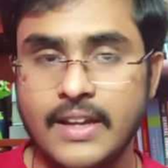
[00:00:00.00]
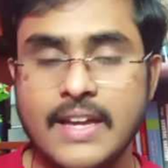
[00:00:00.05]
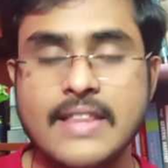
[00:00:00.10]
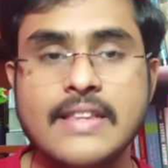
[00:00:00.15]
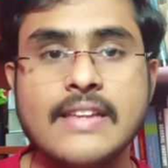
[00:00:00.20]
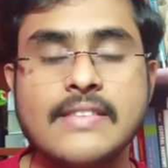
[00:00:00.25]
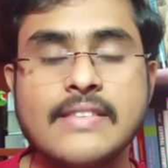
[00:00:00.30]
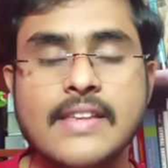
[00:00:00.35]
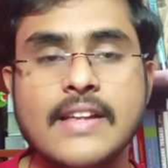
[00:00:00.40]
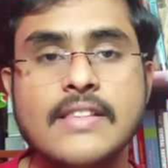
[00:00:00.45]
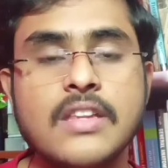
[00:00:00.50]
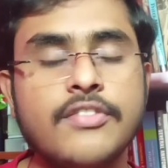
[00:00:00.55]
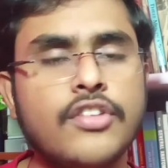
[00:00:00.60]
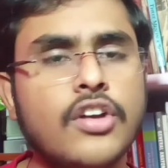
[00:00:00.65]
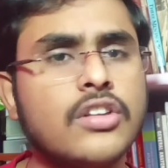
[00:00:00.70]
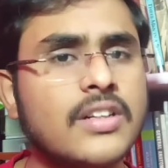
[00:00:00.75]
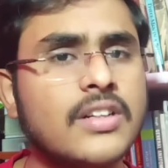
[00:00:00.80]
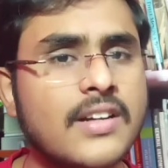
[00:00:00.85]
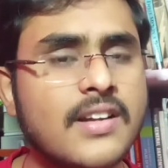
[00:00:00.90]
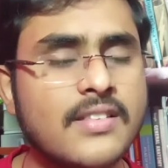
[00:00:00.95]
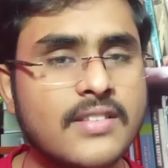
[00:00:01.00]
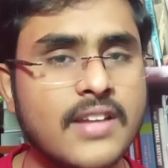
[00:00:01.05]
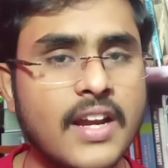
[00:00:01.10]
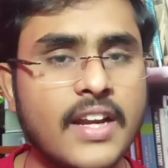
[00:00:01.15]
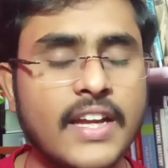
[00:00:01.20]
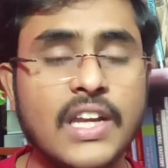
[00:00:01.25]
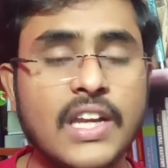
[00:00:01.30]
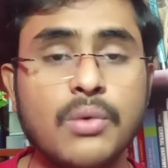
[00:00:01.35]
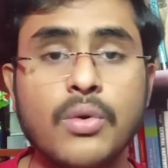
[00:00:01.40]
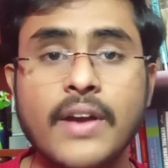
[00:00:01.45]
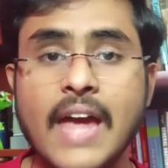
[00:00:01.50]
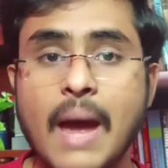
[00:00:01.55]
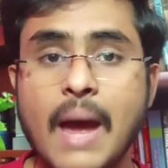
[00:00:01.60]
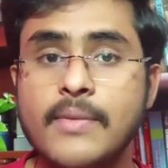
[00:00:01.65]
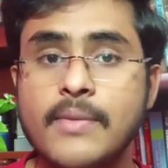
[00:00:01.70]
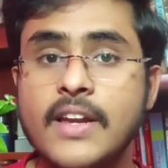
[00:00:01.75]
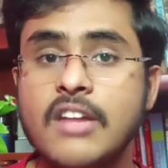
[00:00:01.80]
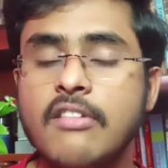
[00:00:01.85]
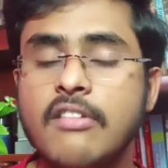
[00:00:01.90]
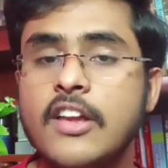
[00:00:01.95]
In the sense, if you're not understanding any
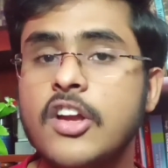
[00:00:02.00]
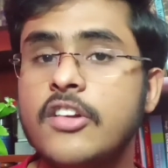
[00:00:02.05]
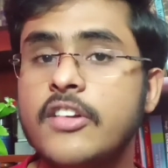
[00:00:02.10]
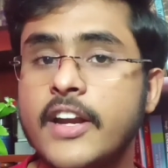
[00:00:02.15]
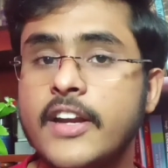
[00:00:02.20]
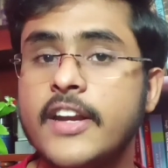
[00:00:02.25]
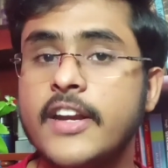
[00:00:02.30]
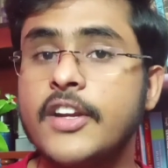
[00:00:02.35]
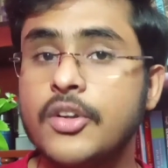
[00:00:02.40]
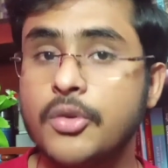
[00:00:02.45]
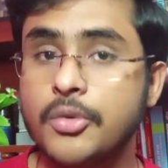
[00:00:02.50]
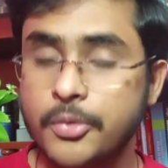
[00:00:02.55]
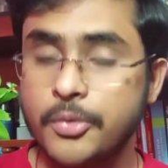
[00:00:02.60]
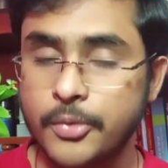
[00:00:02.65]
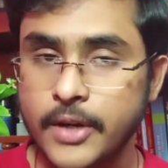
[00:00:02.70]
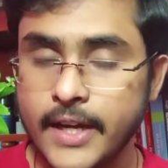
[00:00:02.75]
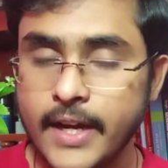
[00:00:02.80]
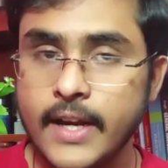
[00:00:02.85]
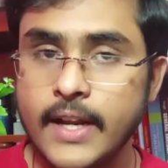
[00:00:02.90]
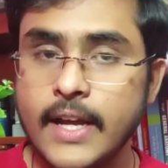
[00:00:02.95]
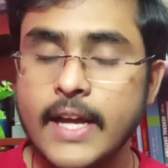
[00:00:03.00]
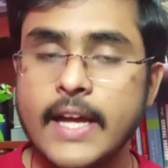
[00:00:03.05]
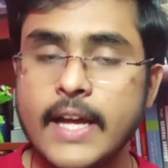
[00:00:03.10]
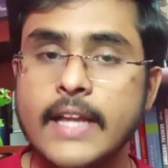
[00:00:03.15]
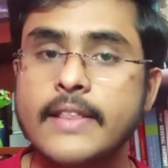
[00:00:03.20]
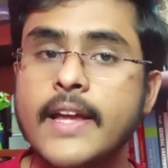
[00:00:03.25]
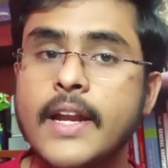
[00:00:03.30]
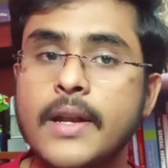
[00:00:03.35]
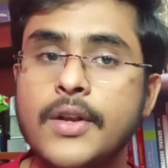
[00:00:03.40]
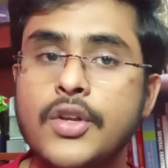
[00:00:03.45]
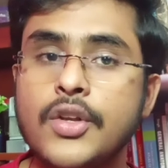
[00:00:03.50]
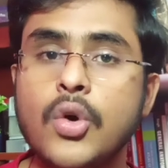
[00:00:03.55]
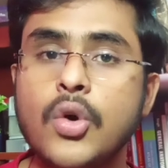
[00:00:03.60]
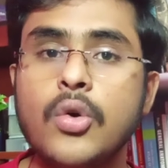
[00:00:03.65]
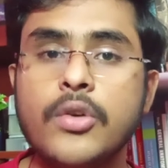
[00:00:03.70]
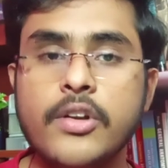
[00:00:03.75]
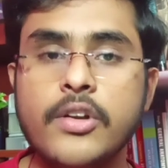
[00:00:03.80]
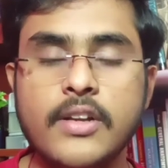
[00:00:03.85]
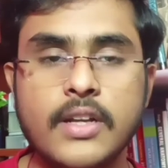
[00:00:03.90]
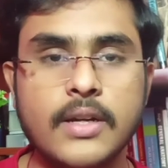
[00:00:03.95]
vocabulary while you're trying to read, then
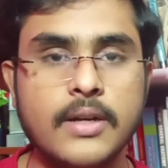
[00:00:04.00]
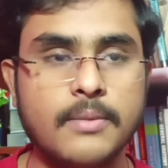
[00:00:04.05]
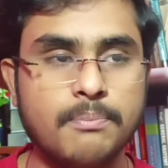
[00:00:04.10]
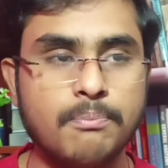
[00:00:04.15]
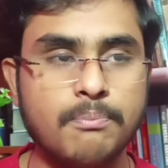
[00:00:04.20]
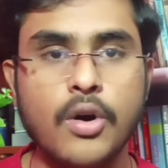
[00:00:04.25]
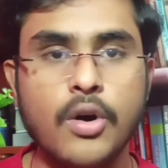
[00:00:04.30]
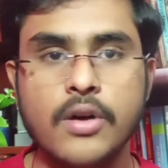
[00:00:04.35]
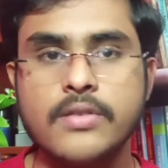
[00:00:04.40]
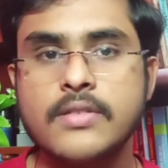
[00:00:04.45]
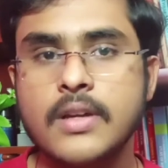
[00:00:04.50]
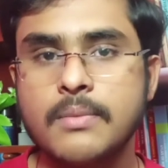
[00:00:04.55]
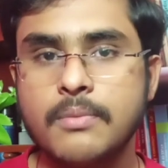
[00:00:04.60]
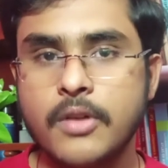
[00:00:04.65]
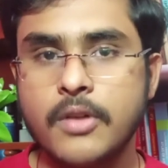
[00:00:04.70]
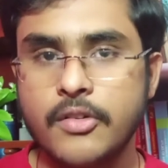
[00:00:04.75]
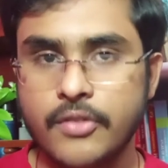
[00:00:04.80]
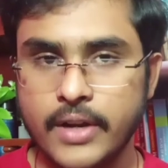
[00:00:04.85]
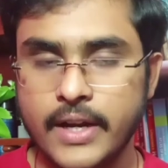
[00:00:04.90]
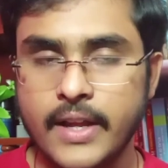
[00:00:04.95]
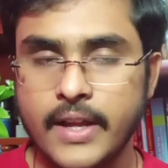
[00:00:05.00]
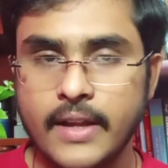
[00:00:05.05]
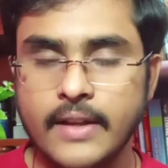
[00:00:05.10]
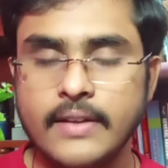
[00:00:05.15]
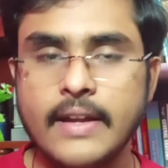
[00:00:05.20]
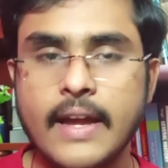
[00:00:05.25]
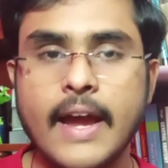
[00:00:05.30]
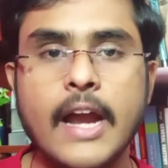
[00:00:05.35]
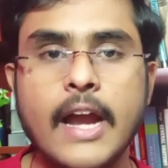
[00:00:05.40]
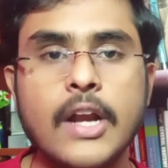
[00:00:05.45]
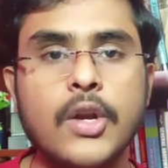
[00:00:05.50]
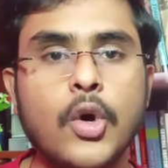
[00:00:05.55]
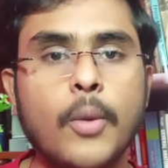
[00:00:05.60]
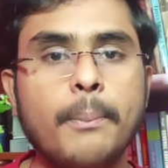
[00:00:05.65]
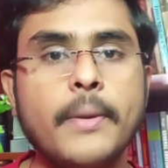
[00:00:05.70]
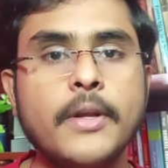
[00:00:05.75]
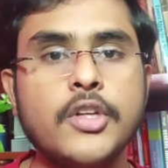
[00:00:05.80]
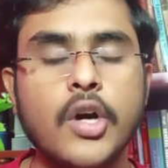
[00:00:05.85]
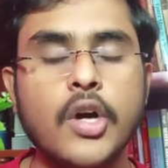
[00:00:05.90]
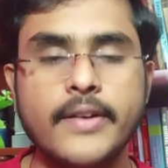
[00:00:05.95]
don't pause the reading and
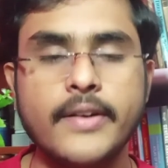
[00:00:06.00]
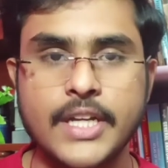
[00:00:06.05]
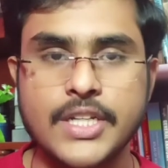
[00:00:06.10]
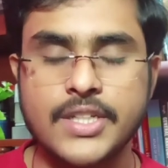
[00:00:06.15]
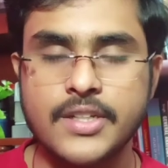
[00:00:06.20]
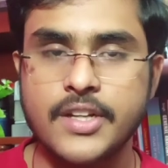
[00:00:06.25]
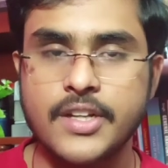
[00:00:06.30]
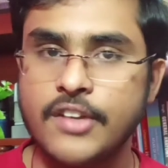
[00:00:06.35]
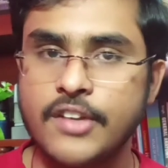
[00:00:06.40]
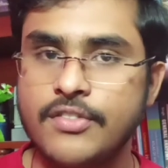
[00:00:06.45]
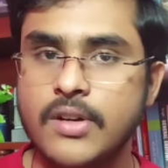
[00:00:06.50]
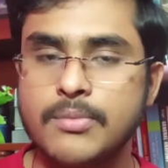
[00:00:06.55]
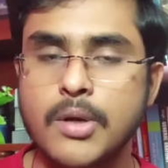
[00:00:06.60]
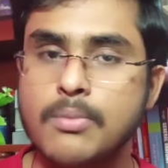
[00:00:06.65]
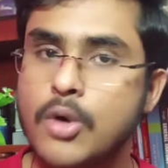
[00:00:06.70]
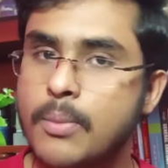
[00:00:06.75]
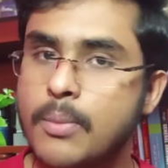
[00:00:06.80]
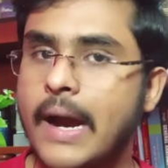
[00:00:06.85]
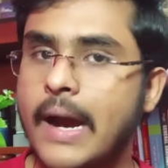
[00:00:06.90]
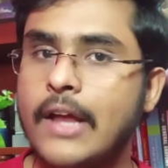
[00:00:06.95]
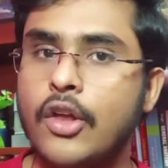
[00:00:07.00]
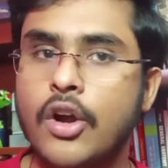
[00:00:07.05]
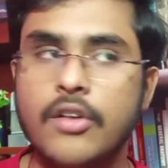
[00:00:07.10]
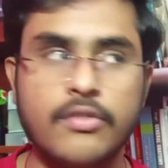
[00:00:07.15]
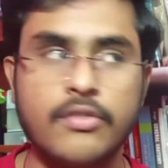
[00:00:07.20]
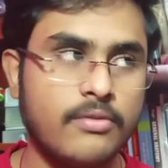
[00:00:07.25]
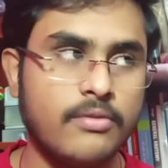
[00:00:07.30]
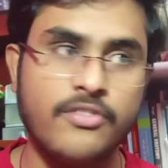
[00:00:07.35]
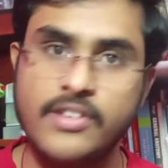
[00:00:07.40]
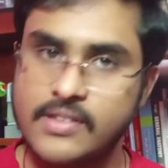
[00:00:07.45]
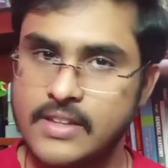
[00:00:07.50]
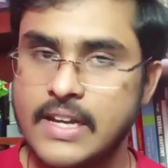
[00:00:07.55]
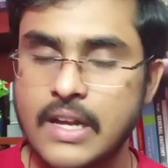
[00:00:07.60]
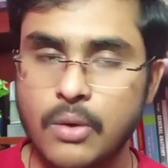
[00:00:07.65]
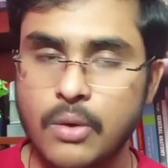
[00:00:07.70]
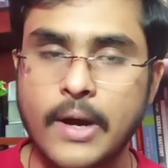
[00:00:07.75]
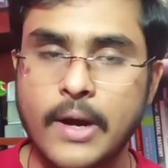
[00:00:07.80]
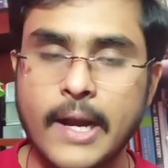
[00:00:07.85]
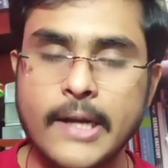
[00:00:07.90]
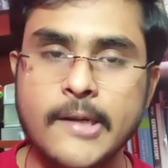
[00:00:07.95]
open your dictionary from your mobile or
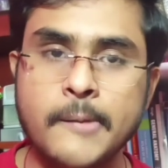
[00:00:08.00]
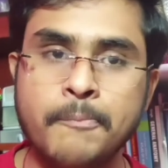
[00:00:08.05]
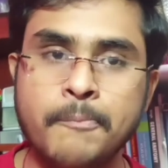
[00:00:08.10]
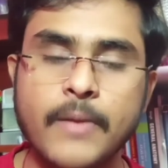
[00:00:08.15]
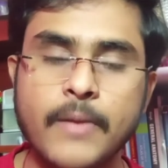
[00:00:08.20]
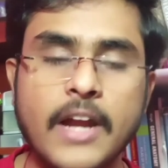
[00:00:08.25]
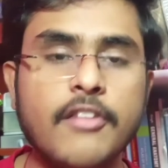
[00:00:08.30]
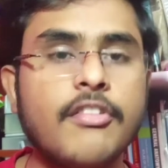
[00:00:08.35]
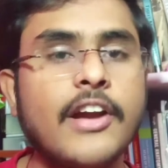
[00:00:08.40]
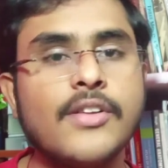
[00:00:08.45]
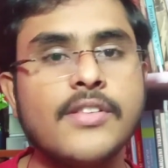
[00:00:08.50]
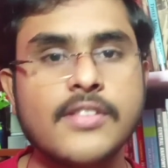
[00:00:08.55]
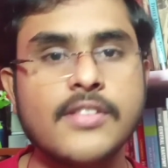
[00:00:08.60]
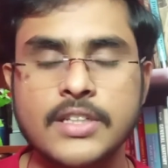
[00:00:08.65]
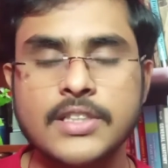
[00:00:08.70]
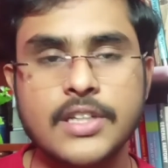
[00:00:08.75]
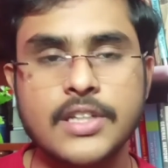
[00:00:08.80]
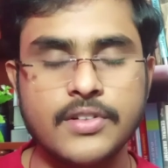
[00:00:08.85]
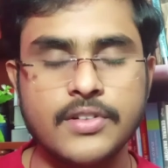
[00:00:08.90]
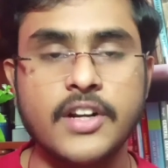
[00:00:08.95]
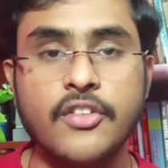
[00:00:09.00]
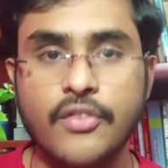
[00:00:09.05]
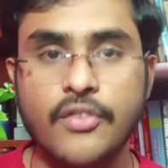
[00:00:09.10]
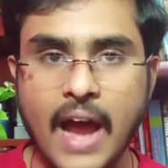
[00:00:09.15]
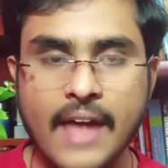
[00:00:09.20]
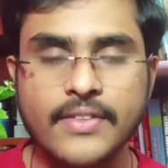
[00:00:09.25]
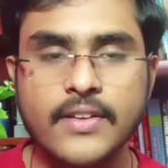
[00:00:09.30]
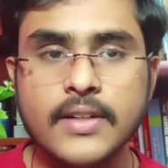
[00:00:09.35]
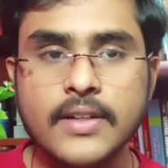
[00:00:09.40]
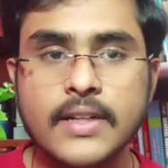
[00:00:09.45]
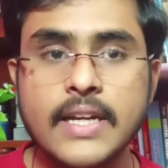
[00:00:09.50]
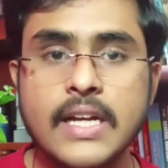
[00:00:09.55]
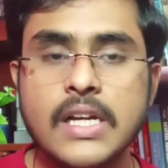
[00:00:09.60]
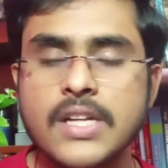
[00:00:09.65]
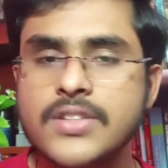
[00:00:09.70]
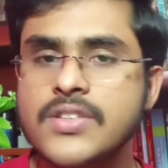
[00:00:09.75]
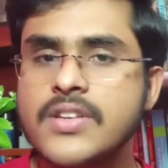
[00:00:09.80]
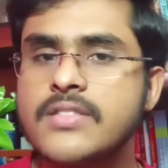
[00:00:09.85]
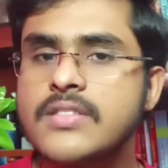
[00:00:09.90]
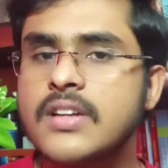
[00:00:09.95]
physical one and try to search the word. Rather,
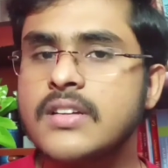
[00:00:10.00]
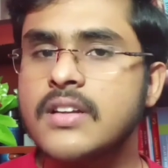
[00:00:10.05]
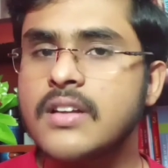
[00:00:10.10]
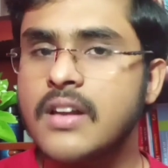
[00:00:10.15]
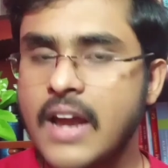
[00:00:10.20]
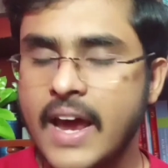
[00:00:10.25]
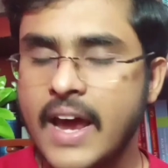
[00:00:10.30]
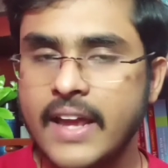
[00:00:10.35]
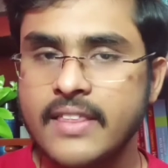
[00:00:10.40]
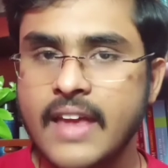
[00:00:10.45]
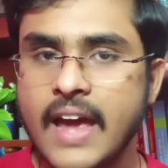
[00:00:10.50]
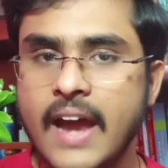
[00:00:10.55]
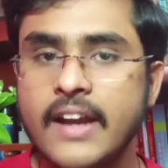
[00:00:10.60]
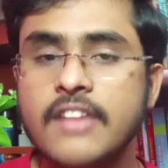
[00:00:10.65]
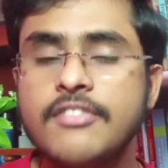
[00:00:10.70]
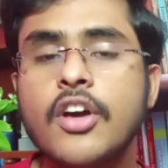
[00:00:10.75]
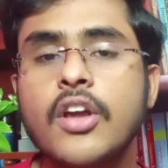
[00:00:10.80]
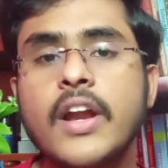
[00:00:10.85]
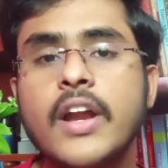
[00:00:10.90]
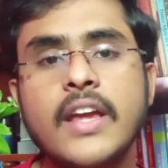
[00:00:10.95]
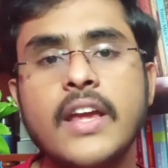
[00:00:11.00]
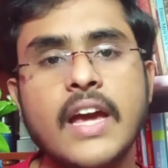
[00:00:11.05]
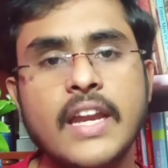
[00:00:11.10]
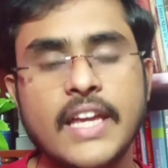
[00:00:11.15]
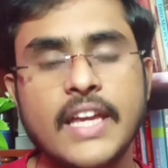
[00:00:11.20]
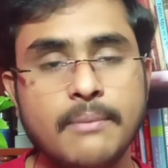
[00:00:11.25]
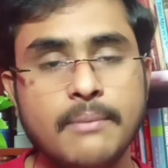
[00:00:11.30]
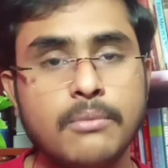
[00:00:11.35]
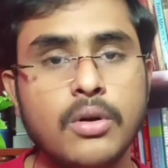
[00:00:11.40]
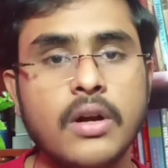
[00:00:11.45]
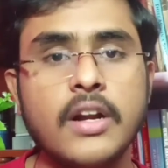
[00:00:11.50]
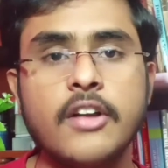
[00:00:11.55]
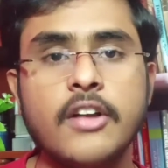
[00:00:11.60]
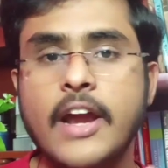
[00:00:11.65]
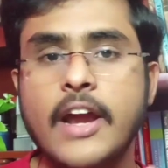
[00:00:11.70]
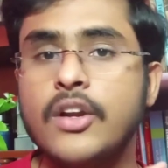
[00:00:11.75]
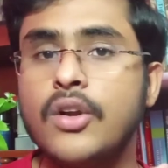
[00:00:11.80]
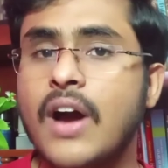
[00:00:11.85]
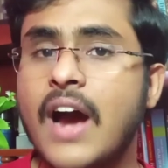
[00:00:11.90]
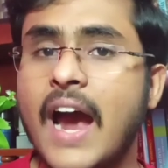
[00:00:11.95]
just underline that. If you're reading an ebook,
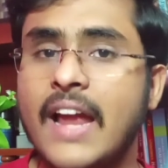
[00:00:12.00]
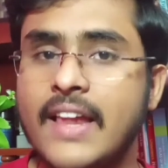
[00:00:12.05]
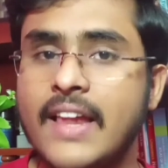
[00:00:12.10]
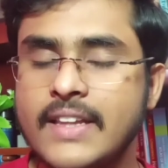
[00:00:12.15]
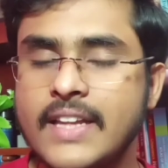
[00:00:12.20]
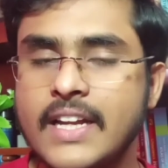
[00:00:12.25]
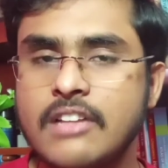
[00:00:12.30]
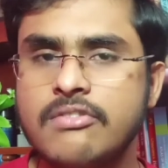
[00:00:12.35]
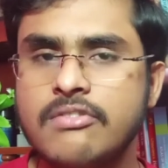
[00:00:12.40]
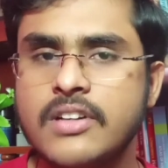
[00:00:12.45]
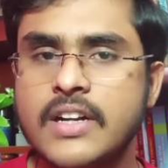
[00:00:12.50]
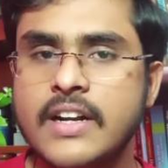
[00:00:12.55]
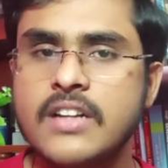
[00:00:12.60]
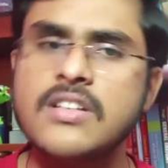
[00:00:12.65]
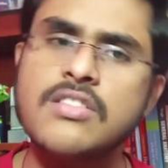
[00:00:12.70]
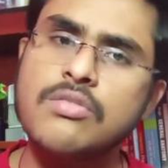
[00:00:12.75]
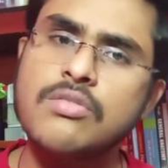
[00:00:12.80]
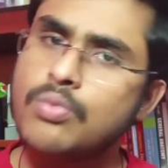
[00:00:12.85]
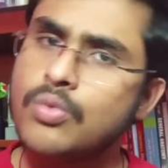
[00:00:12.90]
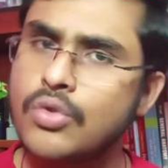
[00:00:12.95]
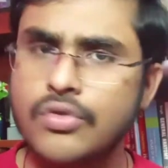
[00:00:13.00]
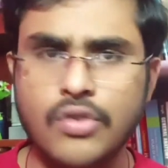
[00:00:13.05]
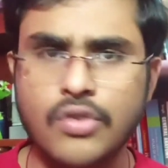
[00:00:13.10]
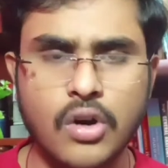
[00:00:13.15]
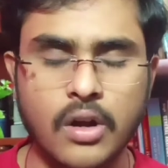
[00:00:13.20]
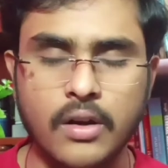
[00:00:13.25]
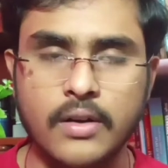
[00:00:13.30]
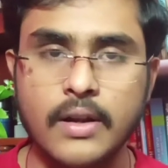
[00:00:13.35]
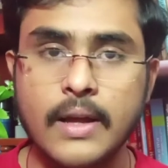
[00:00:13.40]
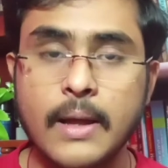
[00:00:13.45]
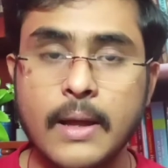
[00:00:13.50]
try to highlight that word and just move on.